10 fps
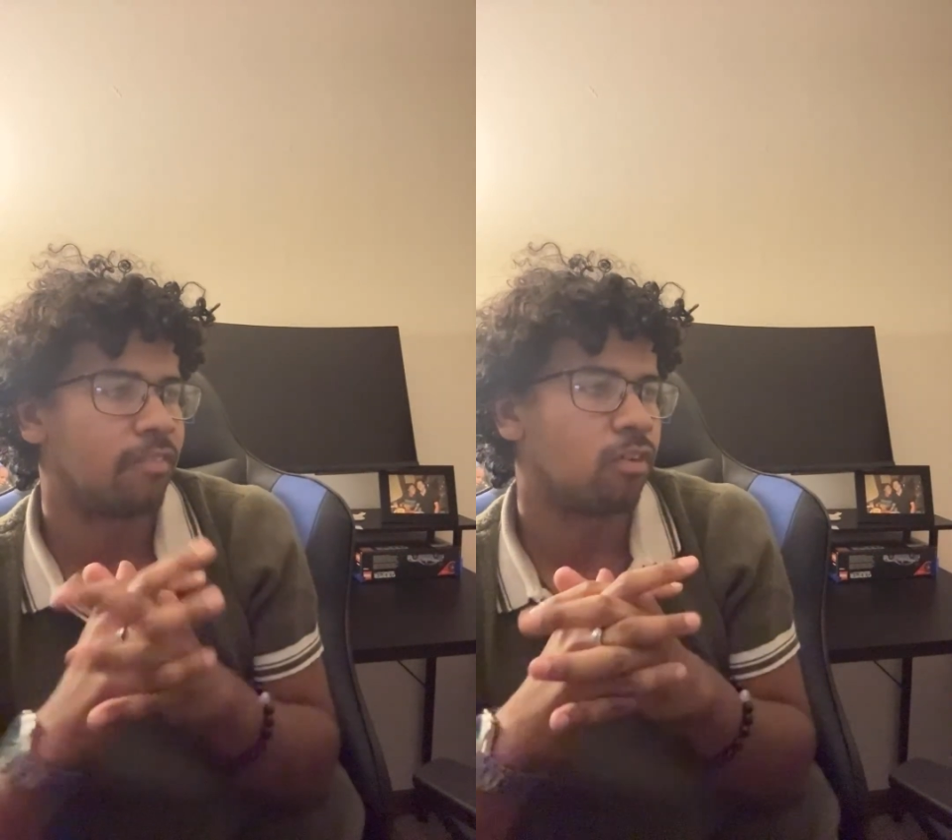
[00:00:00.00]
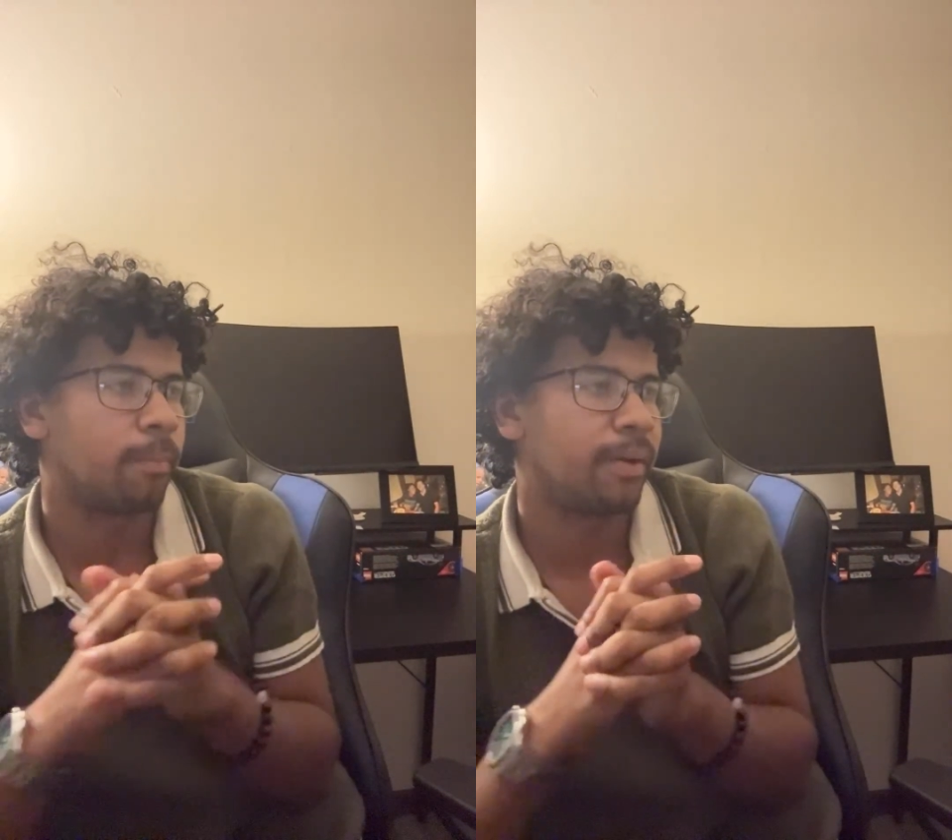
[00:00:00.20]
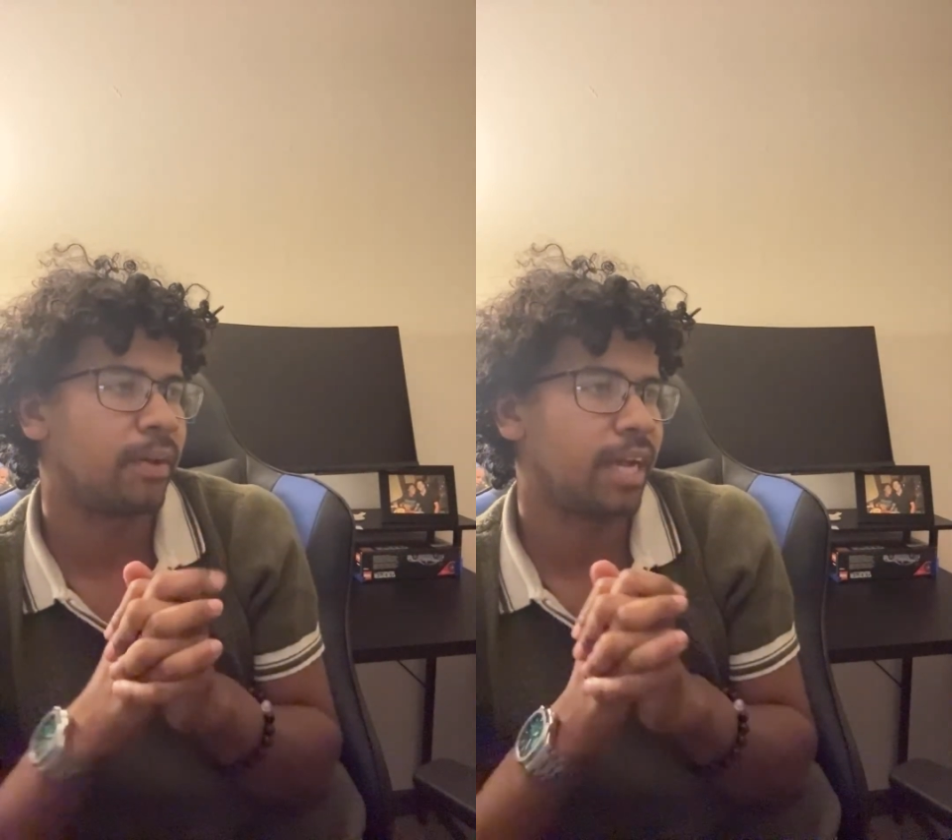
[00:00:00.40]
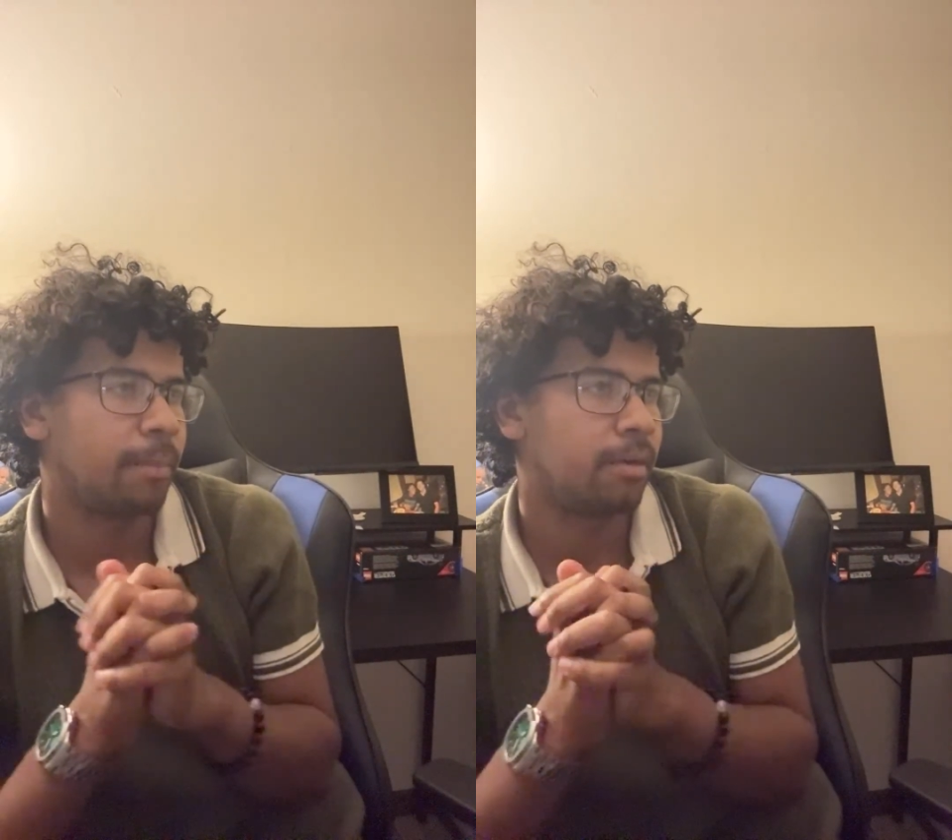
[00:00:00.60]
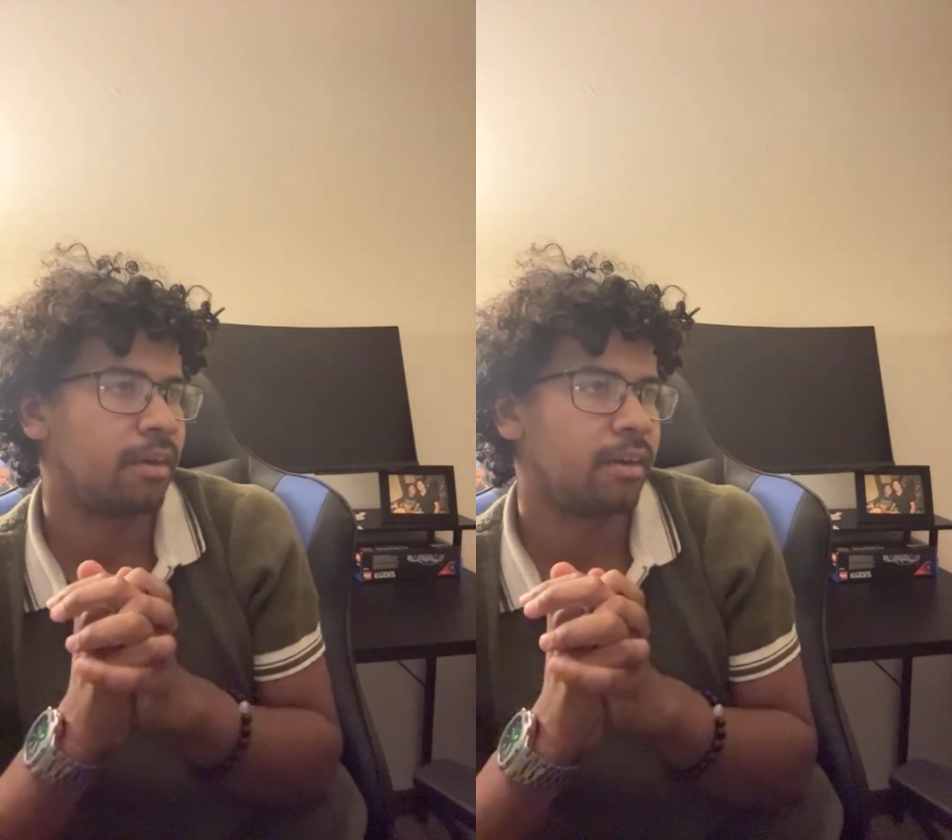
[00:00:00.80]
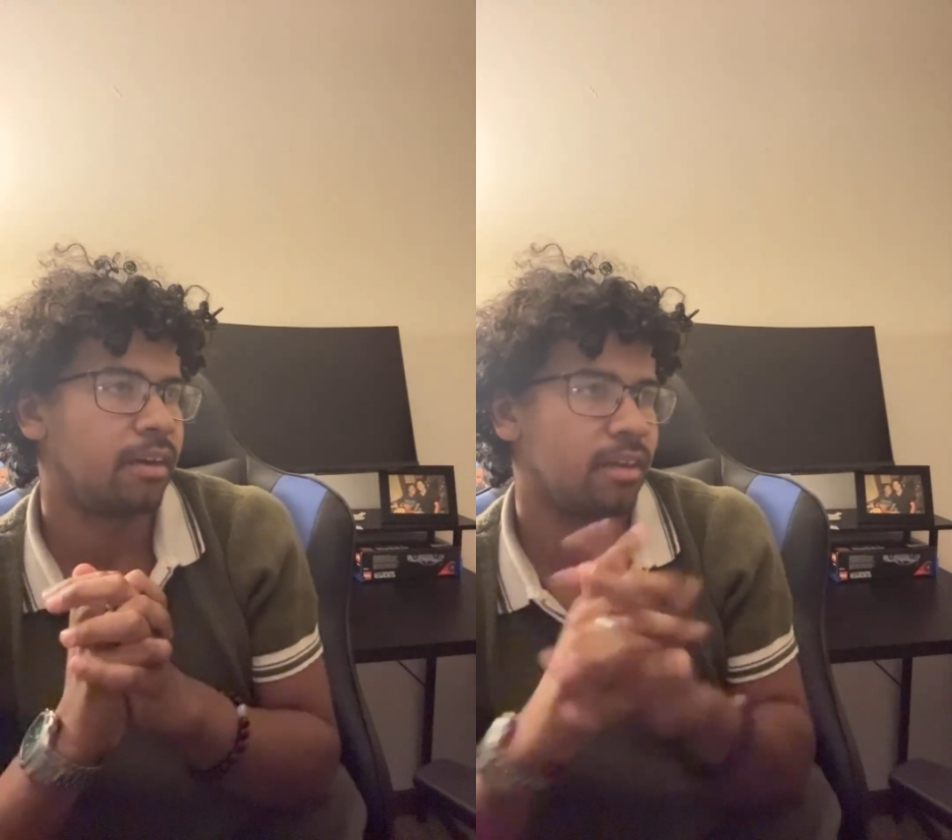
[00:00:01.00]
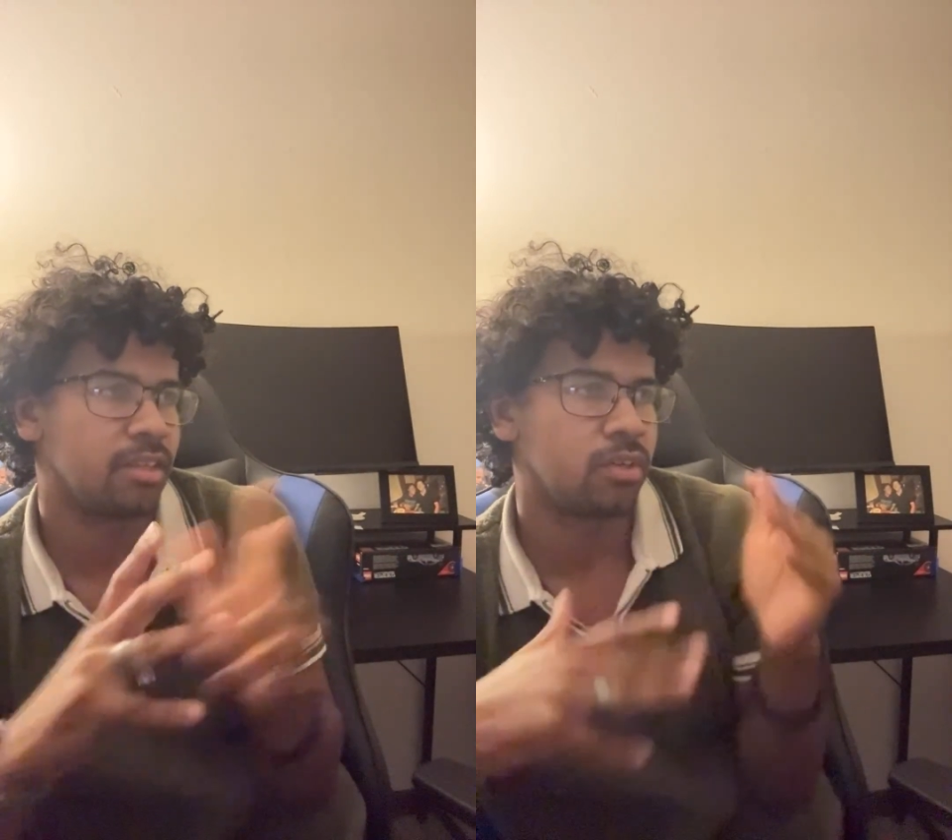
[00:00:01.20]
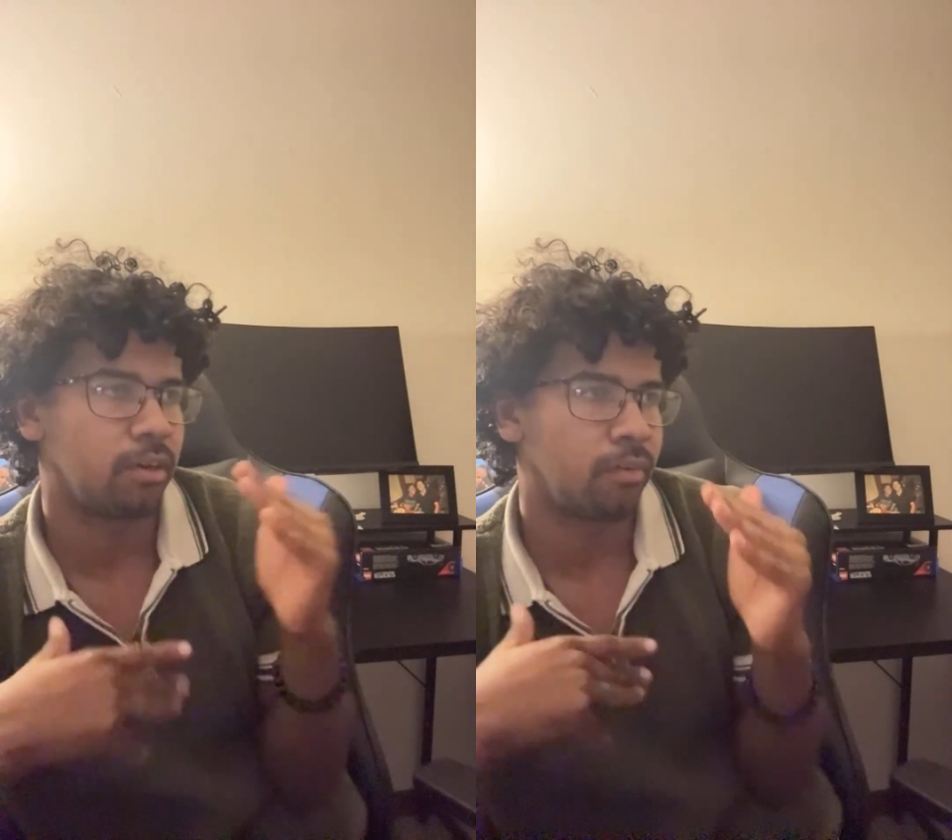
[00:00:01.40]
4-pound hammer, a
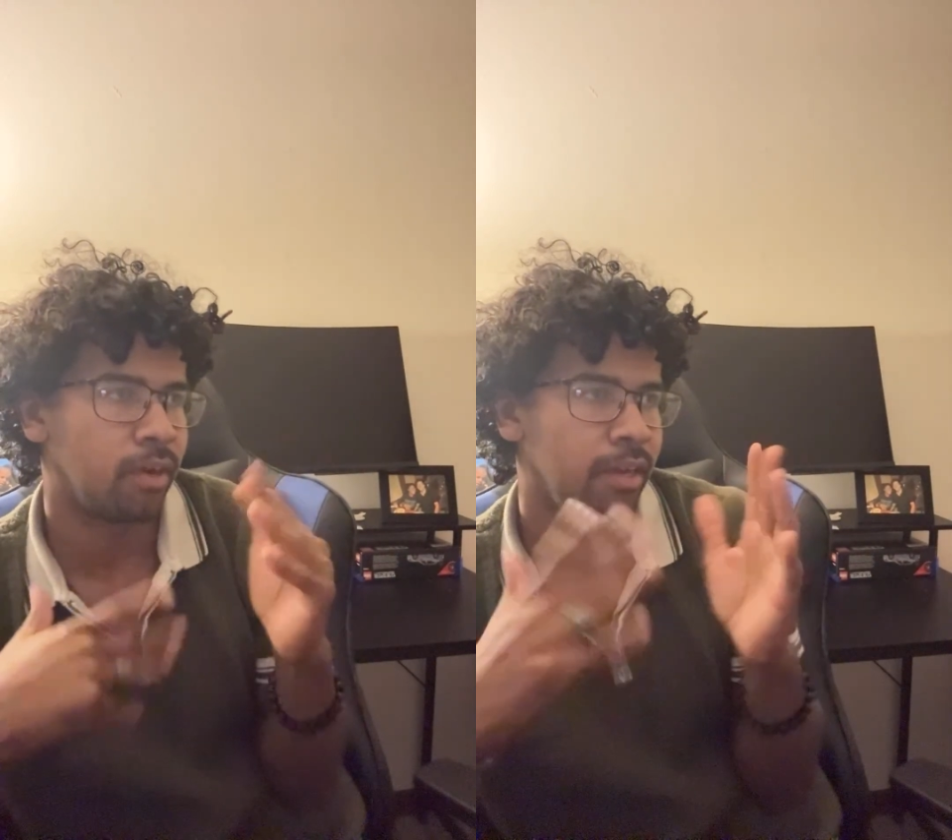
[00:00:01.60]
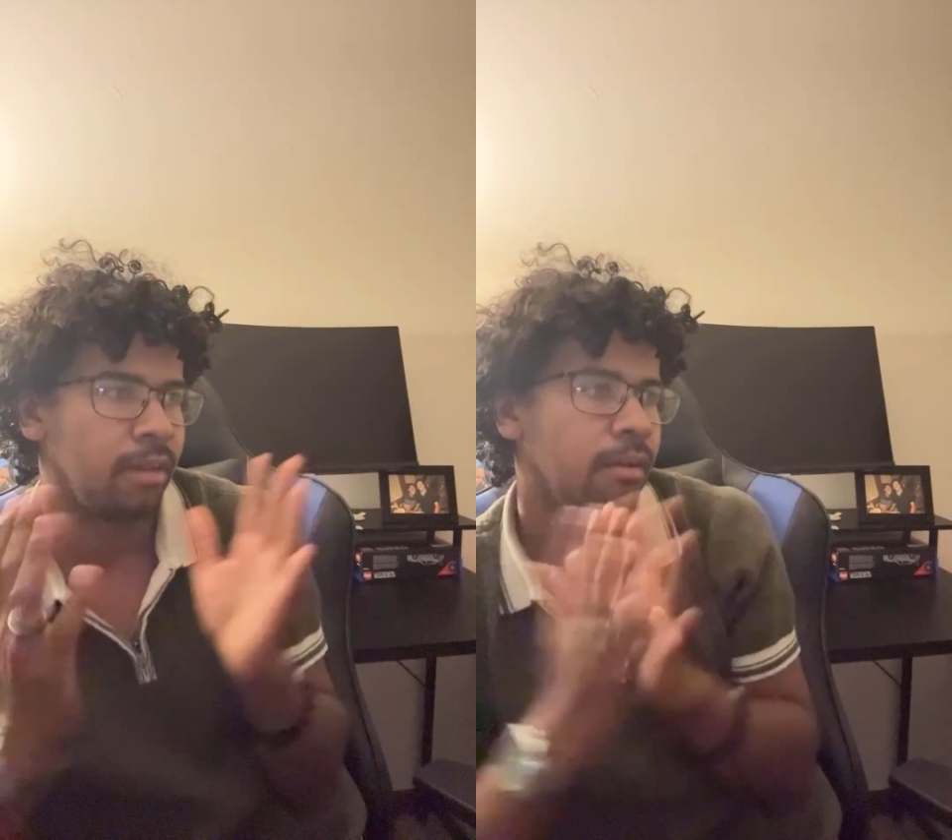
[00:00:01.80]
short one.